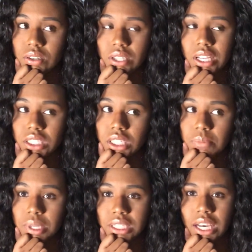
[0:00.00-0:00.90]
they
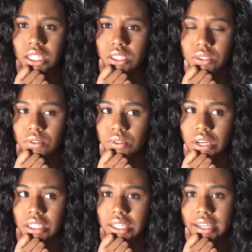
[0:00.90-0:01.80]
shouldn't be texting you
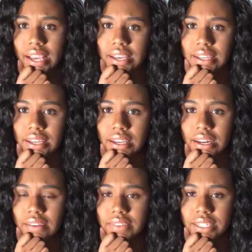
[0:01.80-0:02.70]
throughout the day
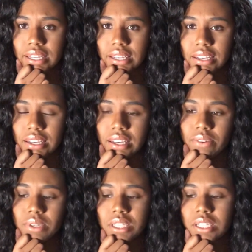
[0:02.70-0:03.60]
and everything. And he
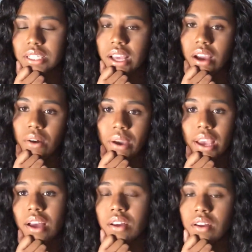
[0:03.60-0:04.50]
was just like, okay,
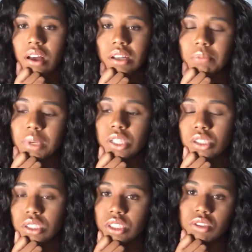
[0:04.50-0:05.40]
I'll make
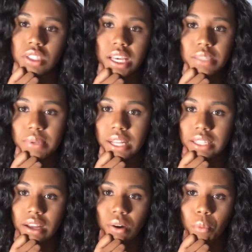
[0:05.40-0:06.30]
sure she don't text me
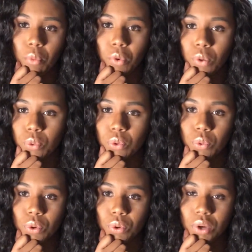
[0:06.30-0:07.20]
like that no more. Woo, woo,
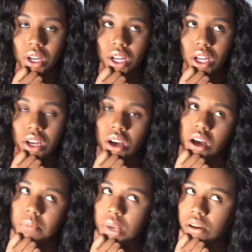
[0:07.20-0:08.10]
woo.
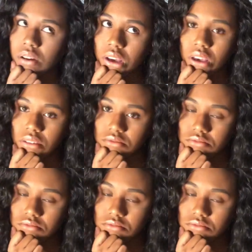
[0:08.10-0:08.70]
I'm like, okay.